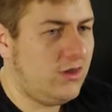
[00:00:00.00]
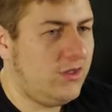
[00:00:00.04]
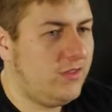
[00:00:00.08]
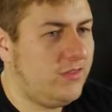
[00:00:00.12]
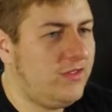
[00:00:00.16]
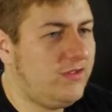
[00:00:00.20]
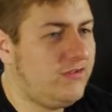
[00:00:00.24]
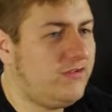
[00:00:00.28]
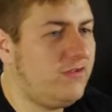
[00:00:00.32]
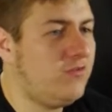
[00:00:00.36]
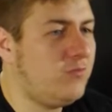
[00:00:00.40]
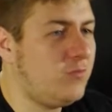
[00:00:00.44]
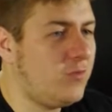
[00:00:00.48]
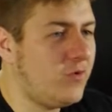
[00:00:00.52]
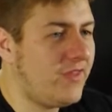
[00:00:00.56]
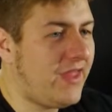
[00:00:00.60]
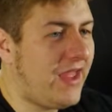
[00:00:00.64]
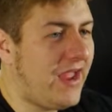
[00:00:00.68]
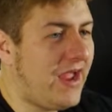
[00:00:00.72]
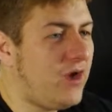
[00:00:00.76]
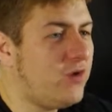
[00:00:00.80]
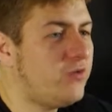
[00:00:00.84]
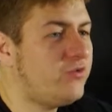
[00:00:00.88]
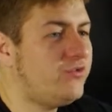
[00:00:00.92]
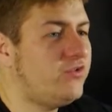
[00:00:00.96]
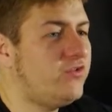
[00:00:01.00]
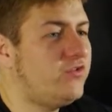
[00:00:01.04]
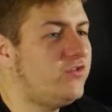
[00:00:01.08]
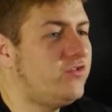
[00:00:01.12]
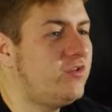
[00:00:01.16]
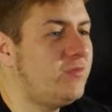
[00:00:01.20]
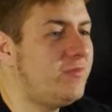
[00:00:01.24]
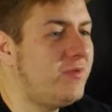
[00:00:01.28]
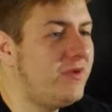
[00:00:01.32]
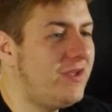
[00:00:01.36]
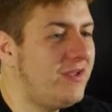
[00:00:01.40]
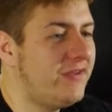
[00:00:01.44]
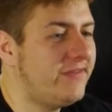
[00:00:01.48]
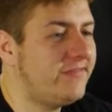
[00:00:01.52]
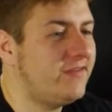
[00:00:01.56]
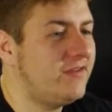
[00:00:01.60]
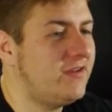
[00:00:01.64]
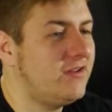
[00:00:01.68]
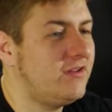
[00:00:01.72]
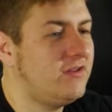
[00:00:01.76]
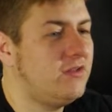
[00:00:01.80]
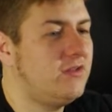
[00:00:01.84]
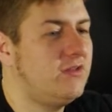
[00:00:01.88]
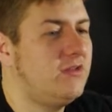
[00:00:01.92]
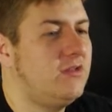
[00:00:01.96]
This is where the house used to be, isn't
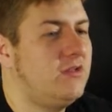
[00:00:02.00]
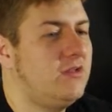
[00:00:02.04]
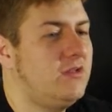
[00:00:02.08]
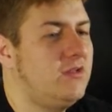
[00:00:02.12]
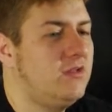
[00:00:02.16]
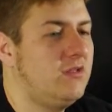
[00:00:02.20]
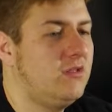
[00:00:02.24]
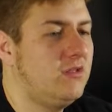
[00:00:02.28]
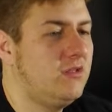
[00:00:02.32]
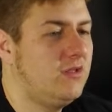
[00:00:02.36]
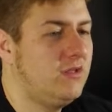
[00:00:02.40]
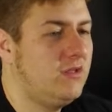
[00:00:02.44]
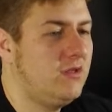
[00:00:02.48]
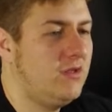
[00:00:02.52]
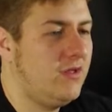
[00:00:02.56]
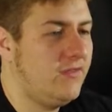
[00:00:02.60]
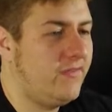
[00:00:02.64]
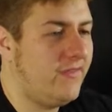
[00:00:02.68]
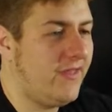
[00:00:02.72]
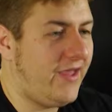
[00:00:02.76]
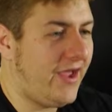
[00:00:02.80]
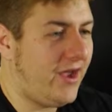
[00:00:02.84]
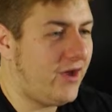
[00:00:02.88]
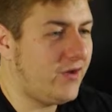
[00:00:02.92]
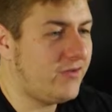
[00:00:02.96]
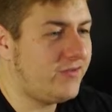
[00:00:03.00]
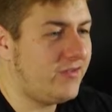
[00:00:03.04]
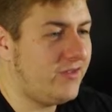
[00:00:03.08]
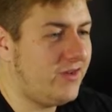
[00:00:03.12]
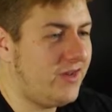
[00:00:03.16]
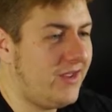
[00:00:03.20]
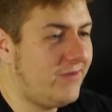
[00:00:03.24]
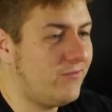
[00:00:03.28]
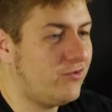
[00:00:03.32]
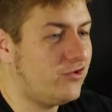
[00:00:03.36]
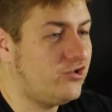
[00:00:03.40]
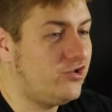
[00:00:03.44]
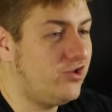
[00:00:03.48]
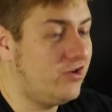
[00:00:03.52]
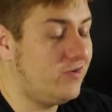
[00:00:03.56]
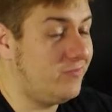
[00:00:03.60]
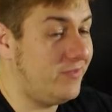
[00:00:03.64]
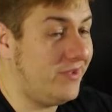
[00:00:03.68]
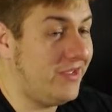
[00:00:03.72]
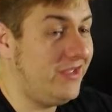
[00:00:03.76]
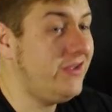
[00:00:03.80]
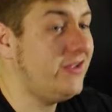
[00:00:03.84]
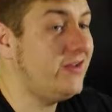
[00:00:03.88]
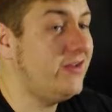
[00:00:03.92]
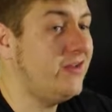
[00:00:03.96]
it? The house that never should have
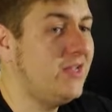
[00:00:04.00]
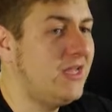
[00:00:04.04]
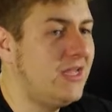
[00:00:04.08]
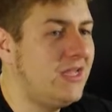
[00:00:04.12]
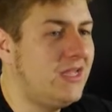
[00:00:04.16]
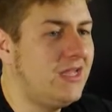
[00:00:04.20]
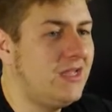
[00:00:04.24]
been.